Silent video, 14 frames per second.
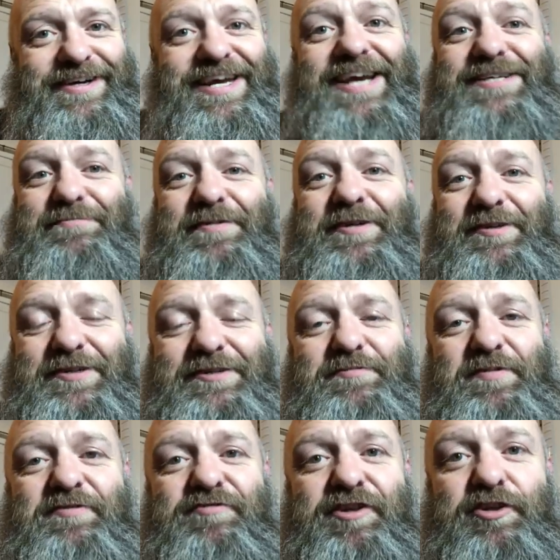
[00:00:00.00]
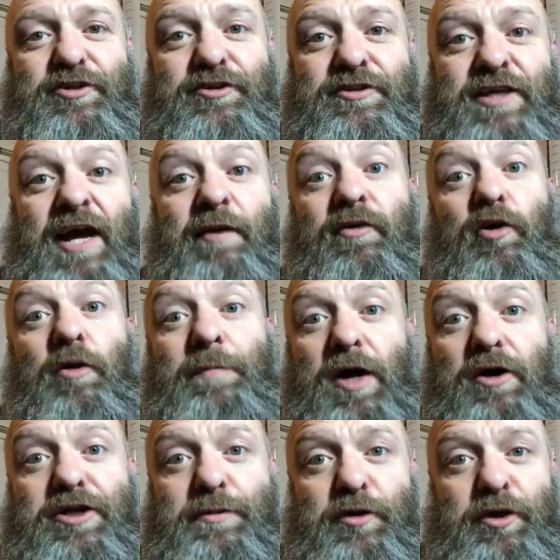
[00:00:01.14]
it's been good. It's been really good. And on my
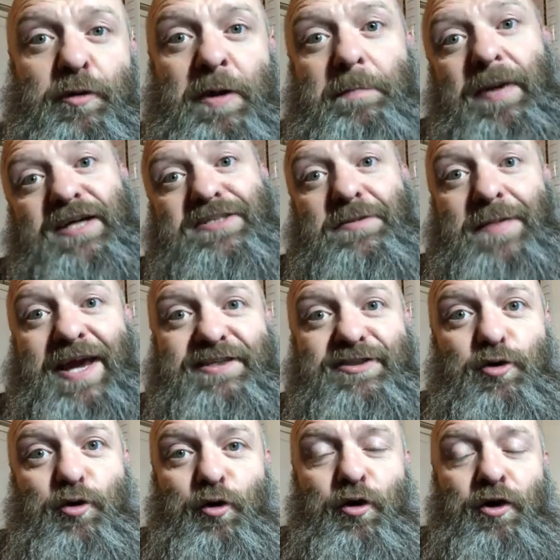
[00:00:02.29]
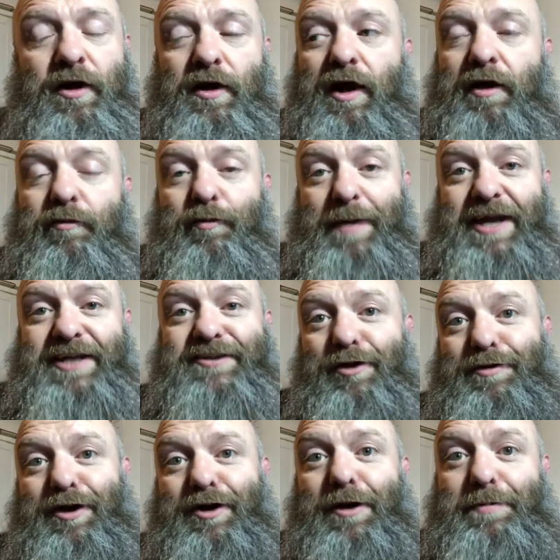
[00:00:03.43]
honeymoon, I went back to Mexico and met
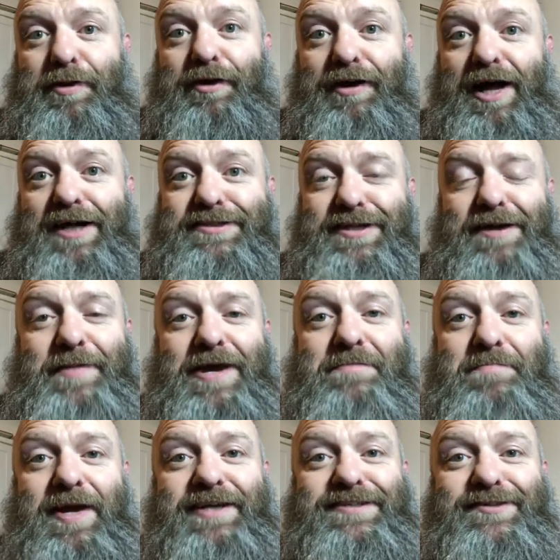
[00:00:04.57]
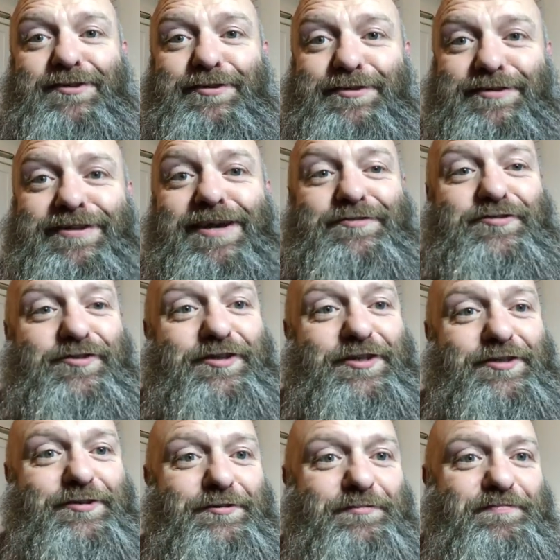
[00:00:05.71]
up with a couple of the lads that I met in Mexico. So that was really cool.